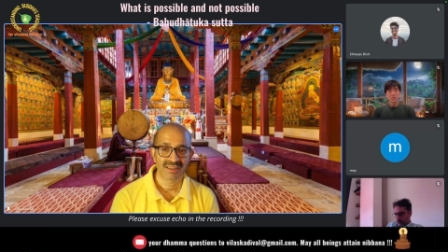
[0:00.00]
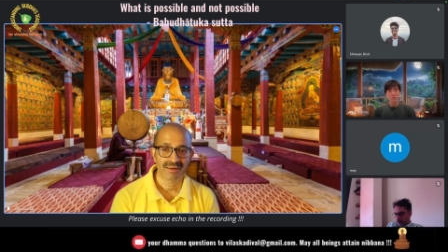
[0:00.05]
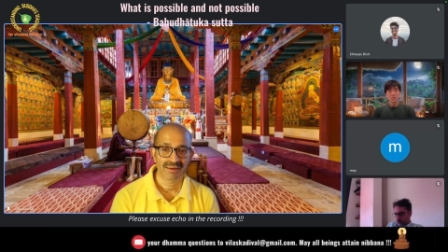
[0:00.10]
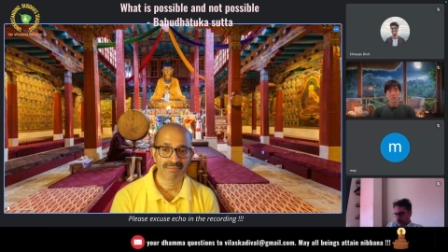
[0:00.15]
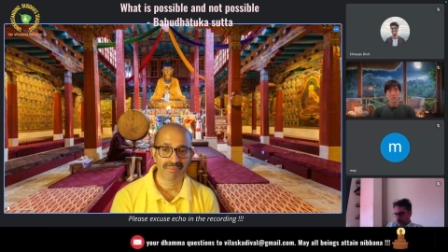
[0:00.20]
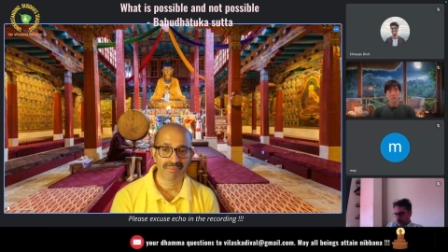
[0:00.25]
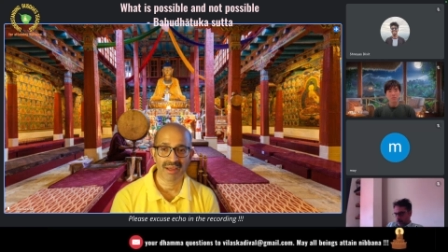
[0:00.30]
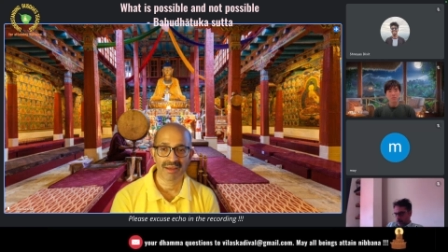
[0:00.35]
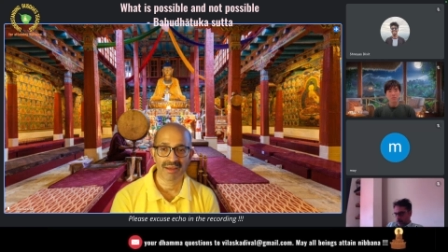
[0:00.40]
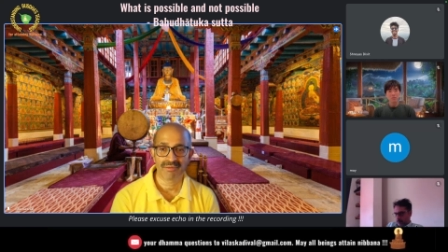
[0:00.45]

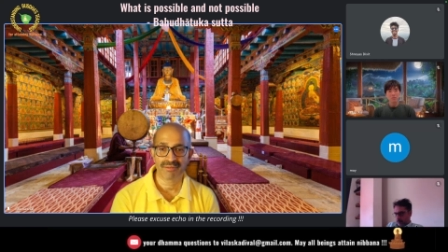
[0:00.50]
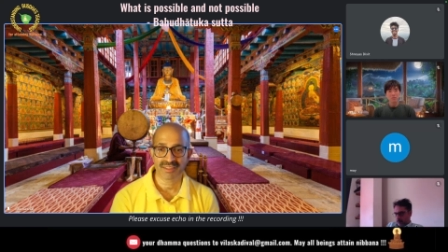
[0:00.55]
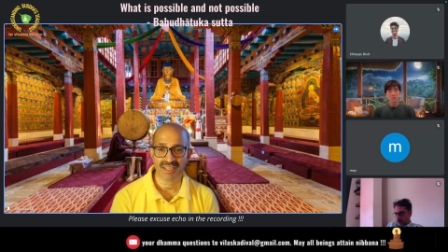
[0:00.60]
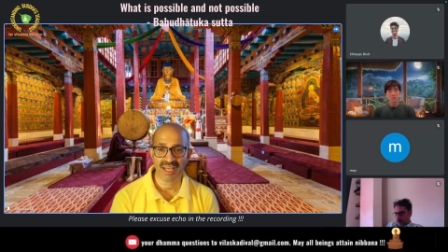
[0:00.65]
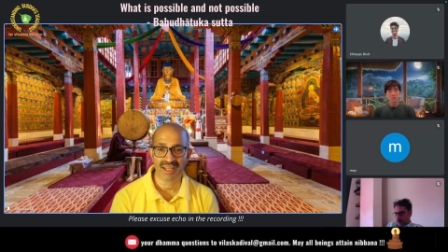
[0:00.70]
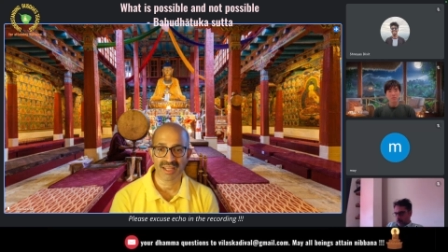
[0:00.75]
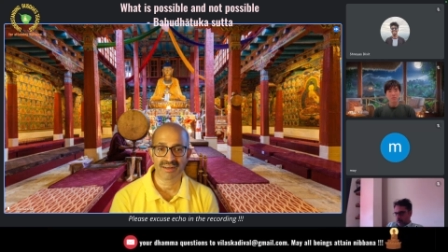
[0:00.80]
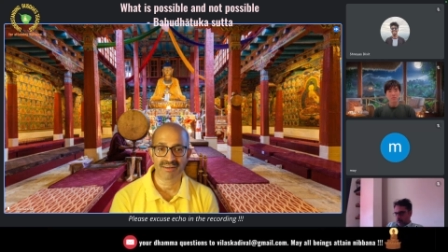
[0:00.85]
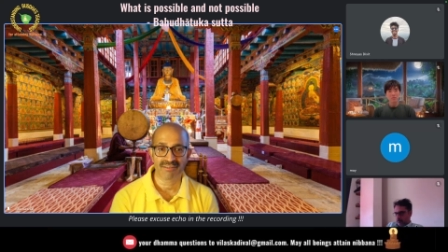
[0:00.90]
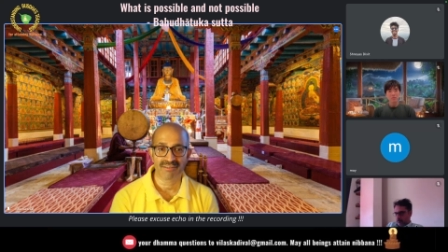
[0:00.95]
my
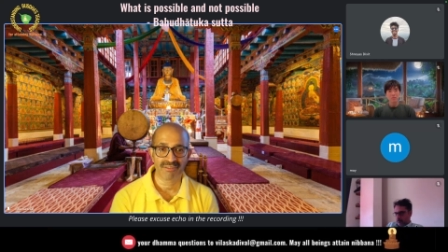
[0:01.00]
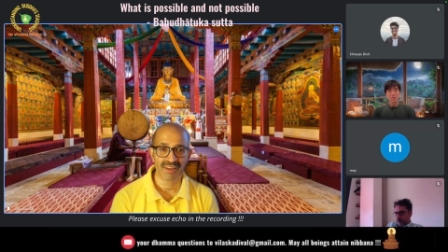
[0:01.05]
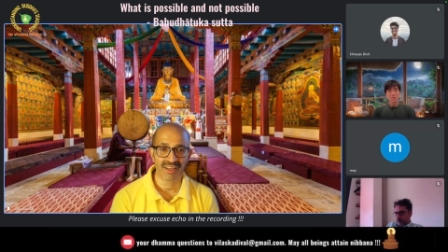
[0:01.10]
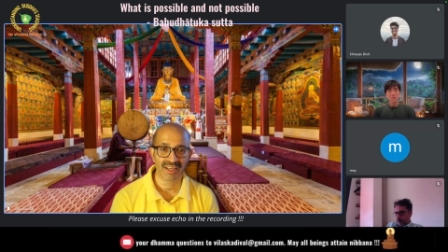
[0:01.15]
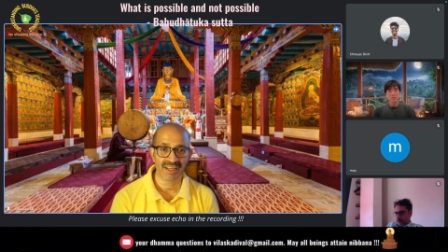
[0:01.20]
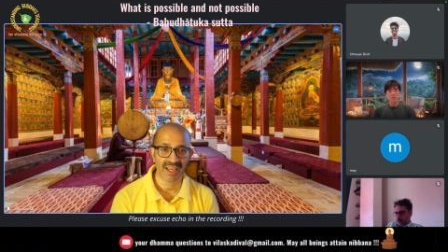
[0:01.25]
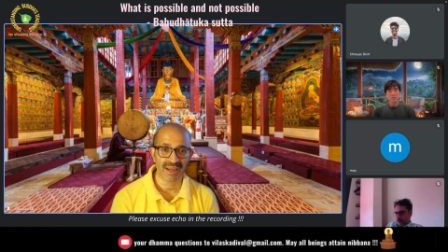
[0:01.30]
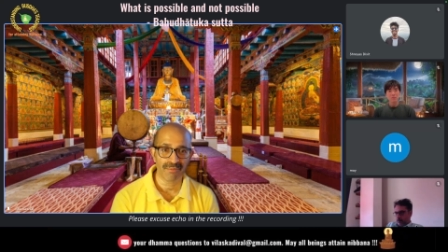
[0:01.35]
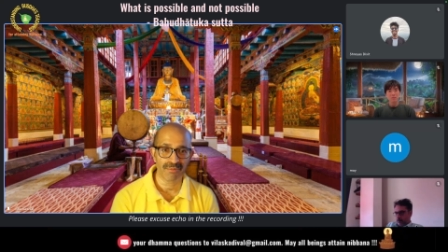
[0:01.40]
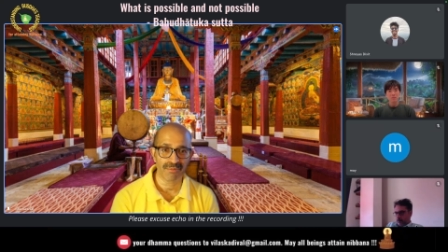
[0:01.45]
son, we
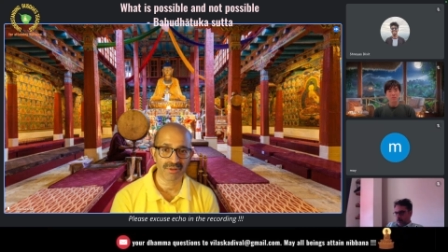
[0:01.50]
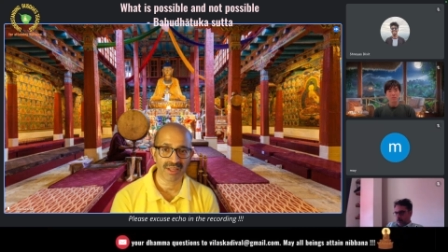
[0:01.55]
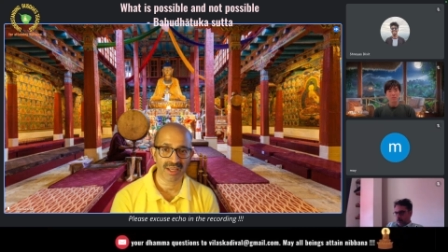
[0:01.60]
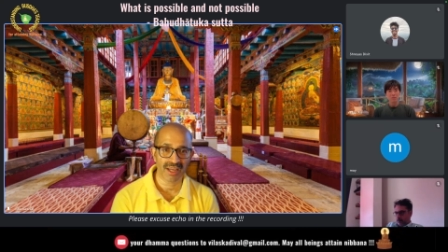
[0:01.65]
came to the